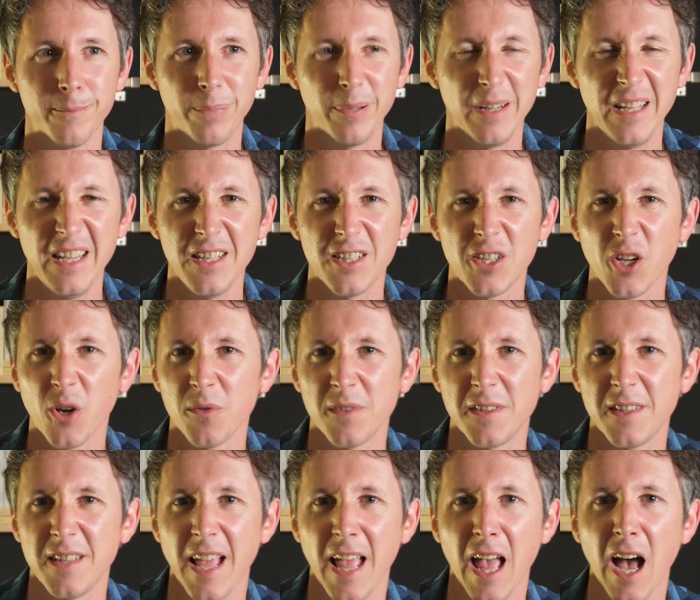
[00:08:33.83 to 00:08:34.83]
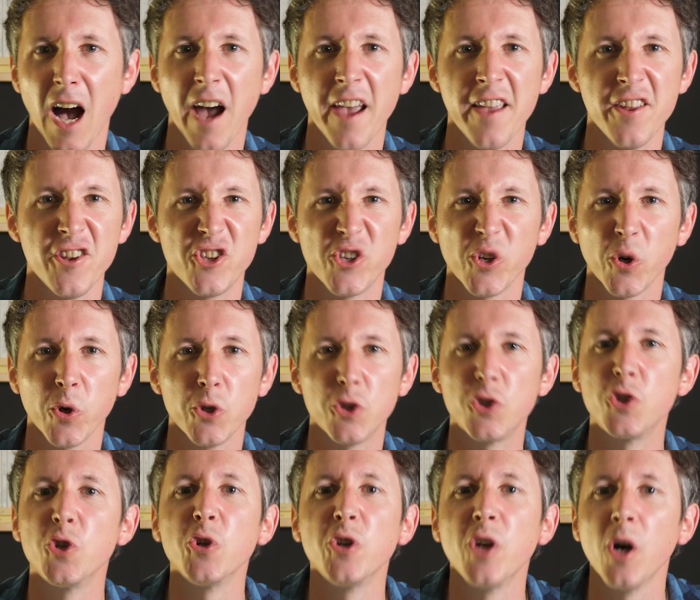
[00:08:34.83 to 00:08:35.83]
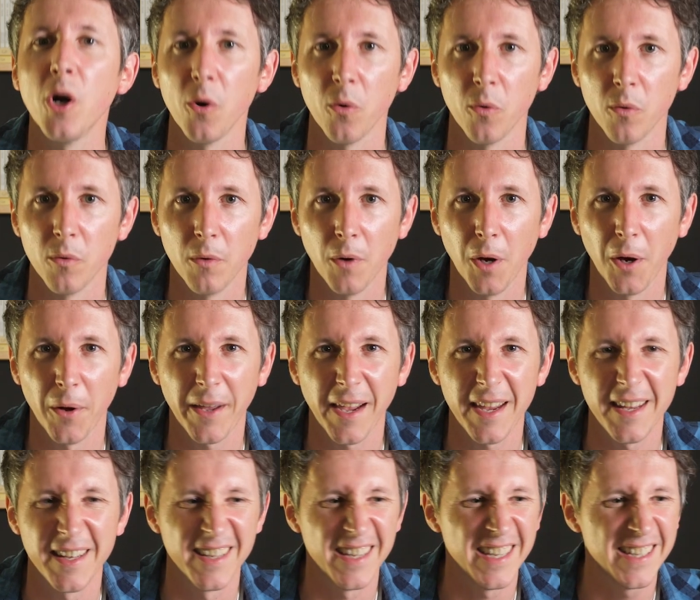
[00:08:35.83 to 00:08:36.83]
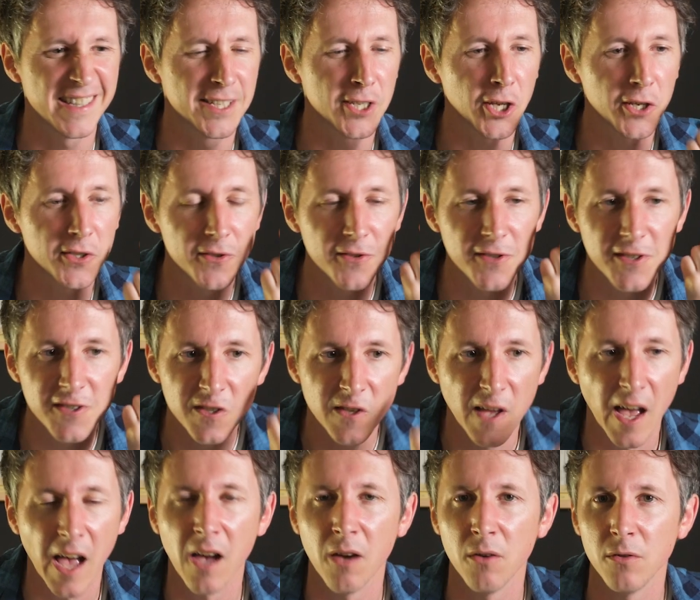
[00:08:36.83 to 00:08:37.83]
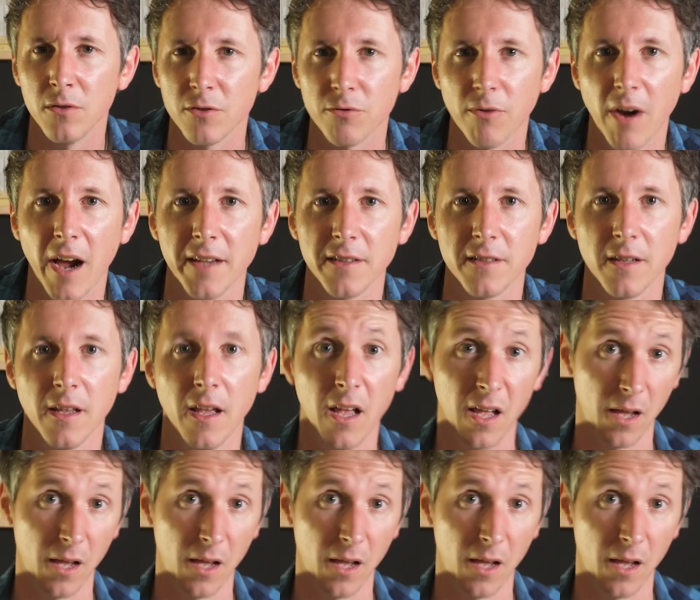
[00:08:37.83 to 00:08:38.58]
please don't say, I enjoy to go. Okay, it doesn't sound right.